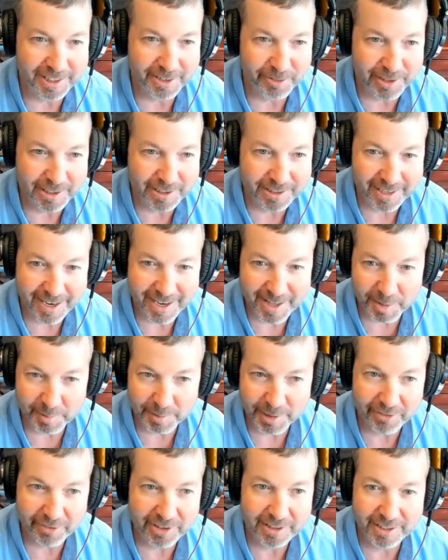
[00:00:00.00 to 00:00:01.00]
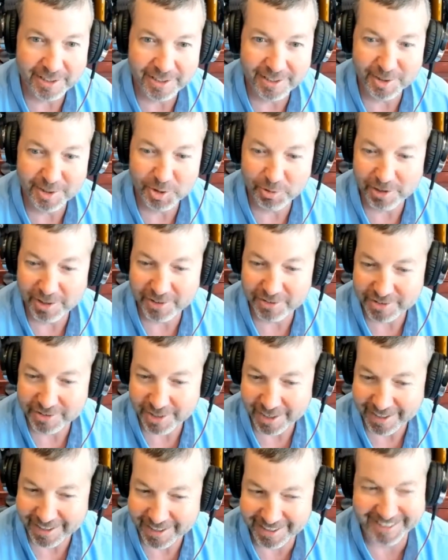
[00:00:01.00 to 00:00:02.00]
that we say them every 10 to 12
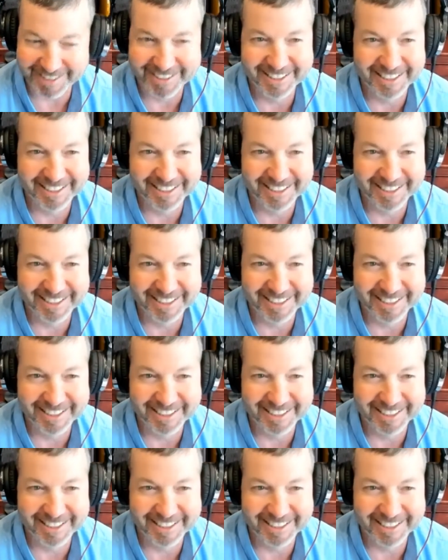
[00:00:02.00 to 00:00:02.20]
seconds.